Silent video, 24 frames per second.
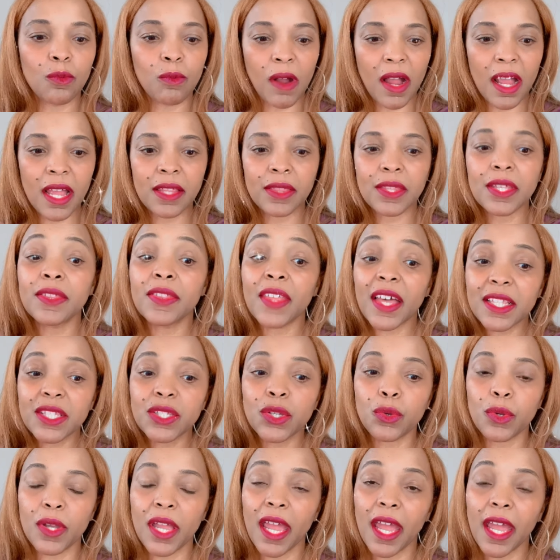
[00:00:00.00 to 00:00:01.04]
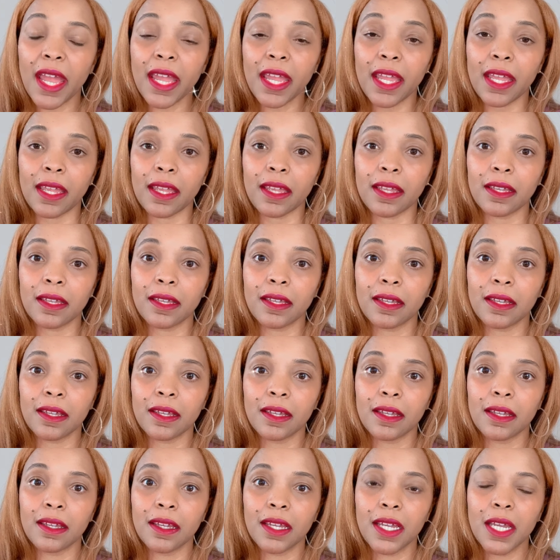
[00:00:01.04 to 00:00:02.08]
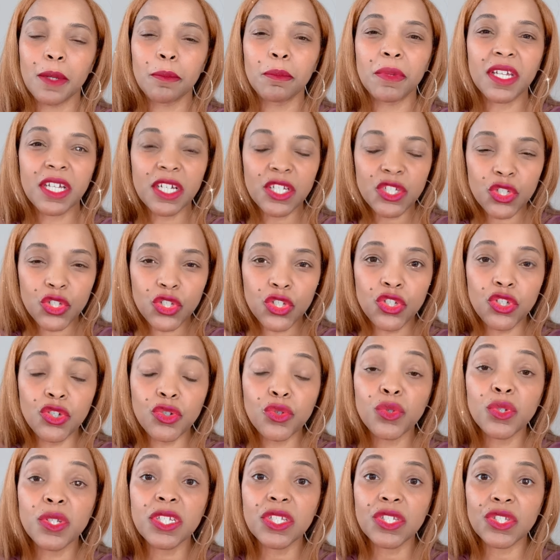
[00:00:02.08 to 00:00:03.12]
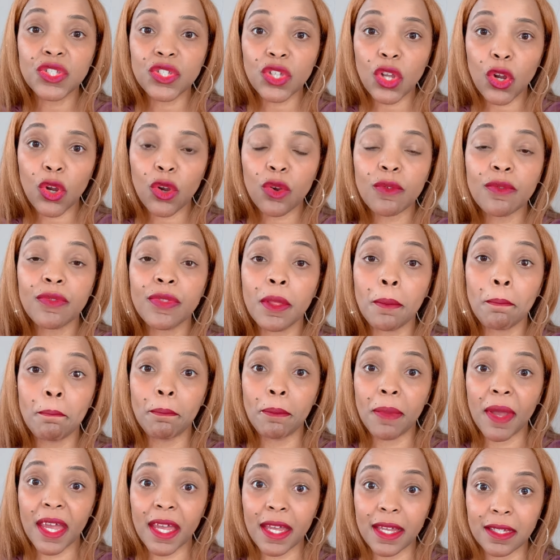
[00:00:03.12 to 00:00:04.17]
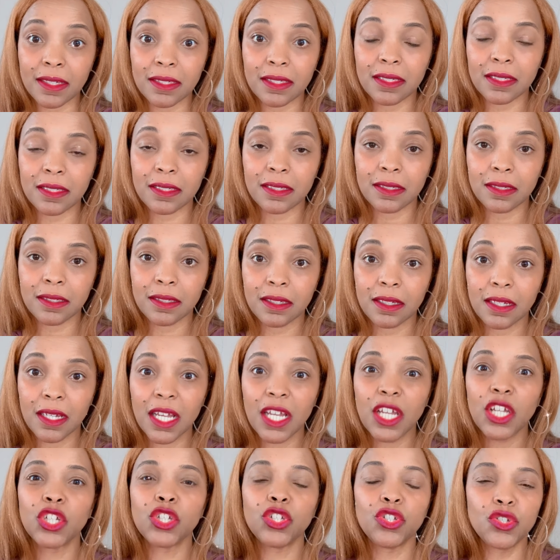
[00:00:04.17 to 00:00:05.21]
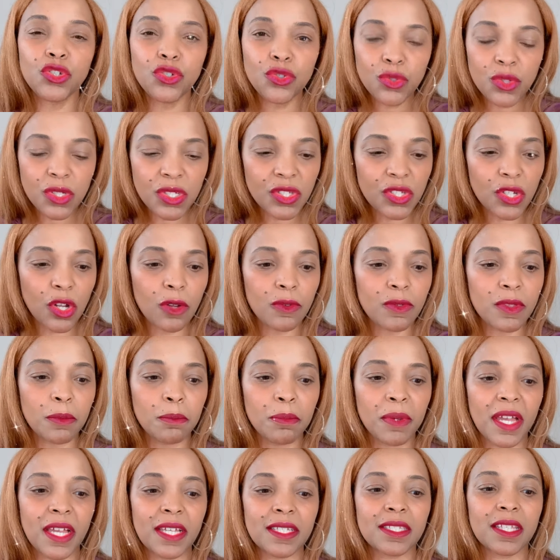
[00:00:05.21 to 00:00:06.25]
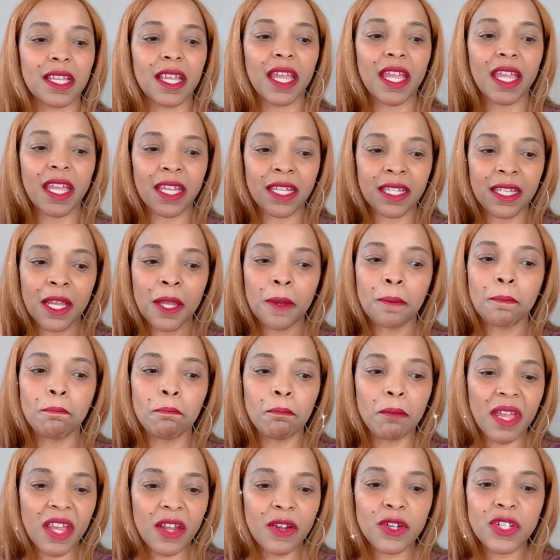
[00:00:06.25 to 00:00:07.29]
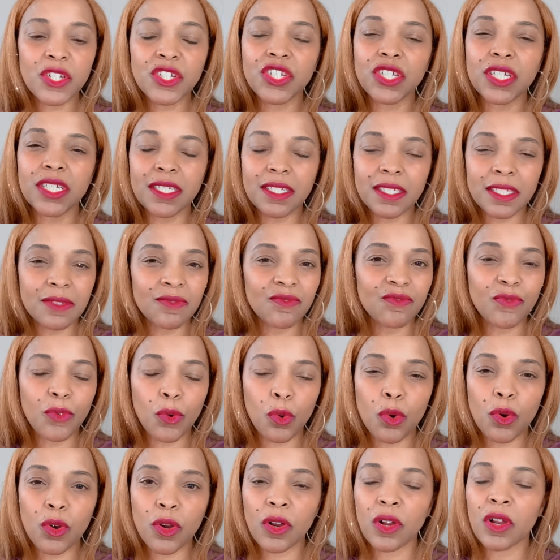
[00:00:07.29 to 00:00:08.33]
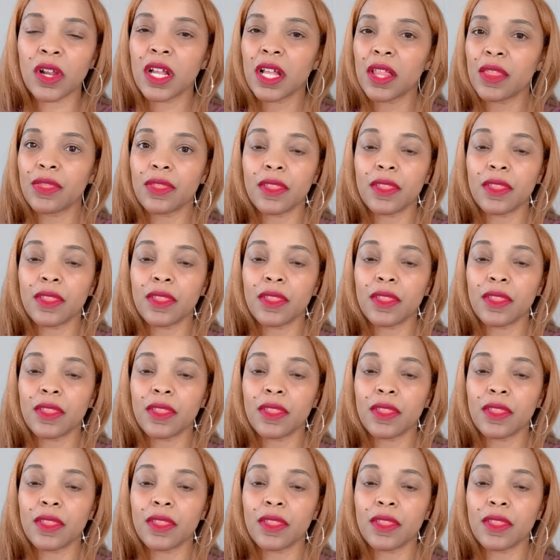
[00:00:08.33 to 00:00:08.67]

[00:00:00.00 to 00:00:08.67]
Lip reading: right? And that's okay, because you deserve the best. You deserve the best. And marriage isn't for